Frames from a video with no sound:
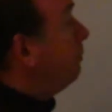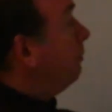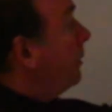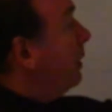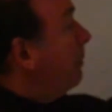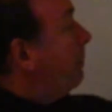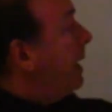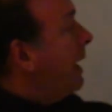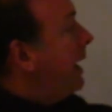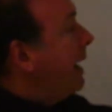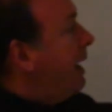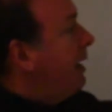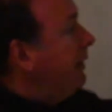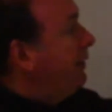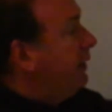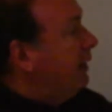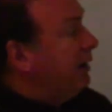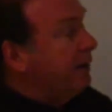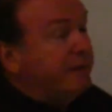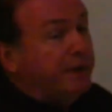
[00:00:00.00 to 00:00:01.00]
the
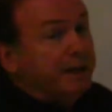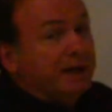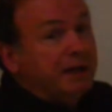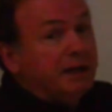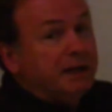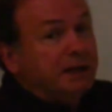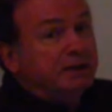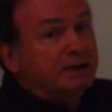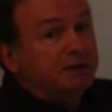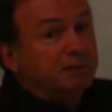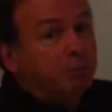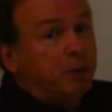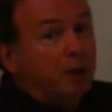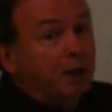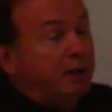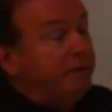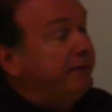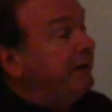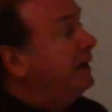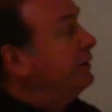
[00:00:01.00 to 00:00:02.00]
path of these
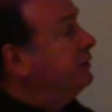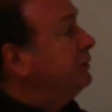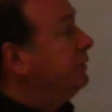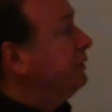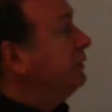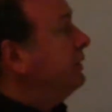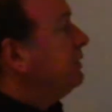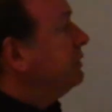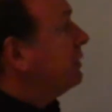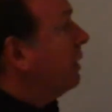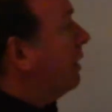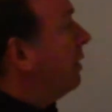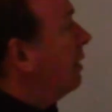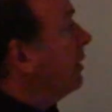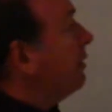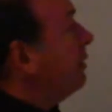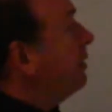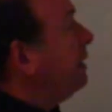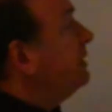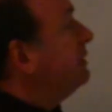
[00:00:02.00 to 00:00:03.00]
blood vessels, these
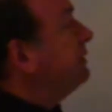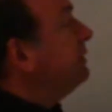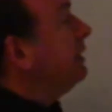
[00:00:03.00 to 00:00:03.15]
arteries